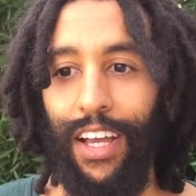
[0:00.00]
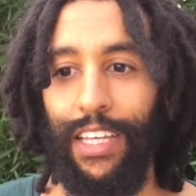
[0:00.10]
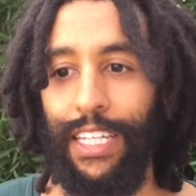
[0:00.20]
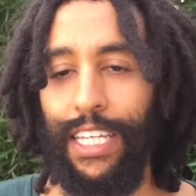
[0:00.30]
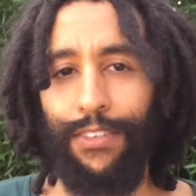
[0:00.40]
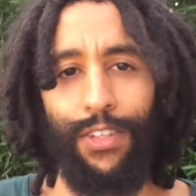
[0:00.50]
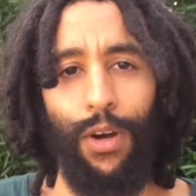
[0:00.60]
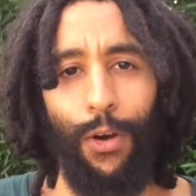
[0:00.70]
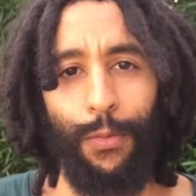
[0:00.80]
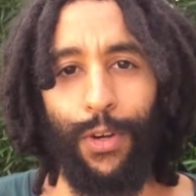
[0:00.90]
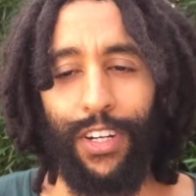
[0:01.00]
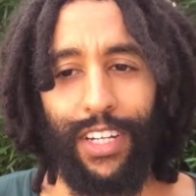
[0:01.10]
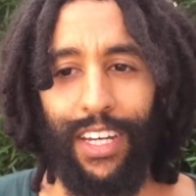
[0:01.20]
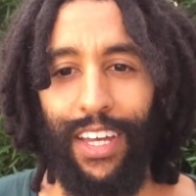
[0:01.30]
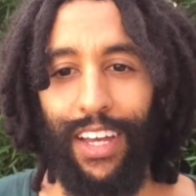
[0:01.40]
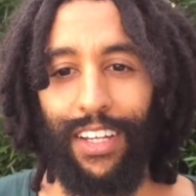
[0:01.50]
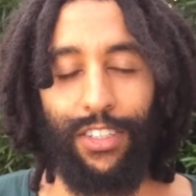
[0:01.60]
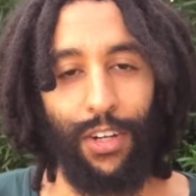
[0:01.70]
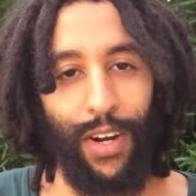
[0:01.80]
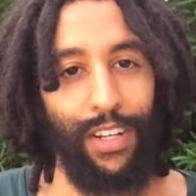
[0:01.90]
And they give you homework, and
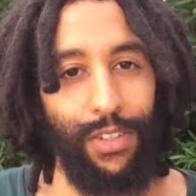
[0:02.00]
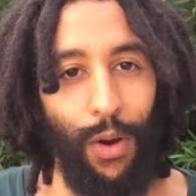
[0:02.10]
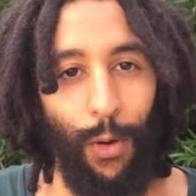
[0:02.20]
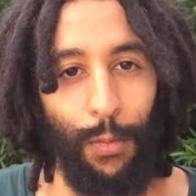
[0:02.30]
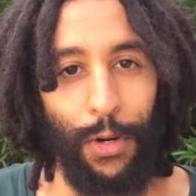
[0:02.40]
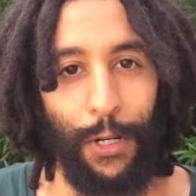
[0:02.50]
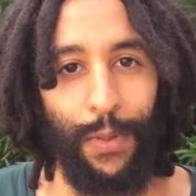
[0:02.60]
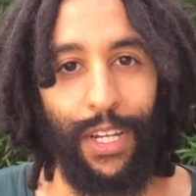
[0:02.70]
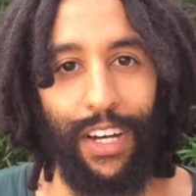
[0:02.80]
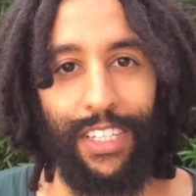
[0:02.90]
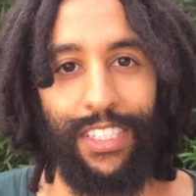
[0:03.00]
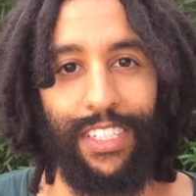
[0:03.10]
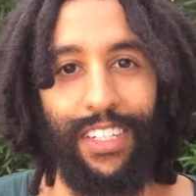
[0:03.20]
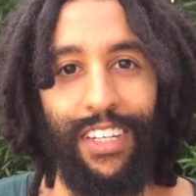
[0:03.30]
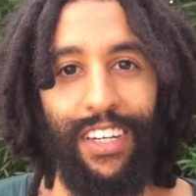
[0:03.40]
you don't want to do homework because